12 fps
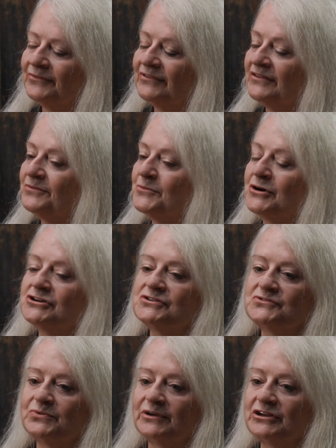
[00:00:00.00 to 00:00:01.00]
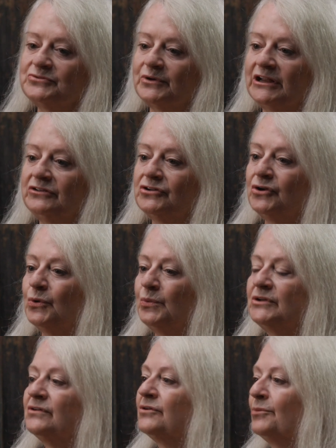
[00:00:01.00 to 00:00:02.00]
Since March of 2020,
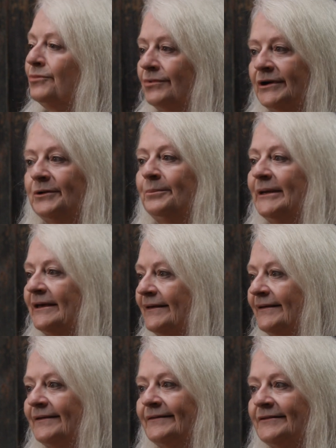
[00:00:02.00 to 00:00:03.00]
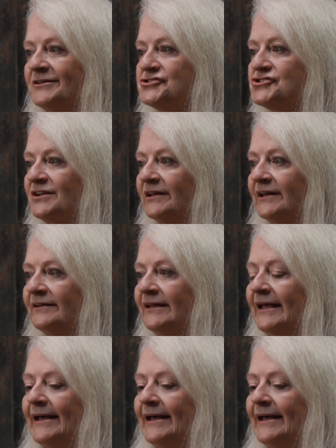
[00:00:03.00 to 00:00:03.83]
we took a real big hit initially.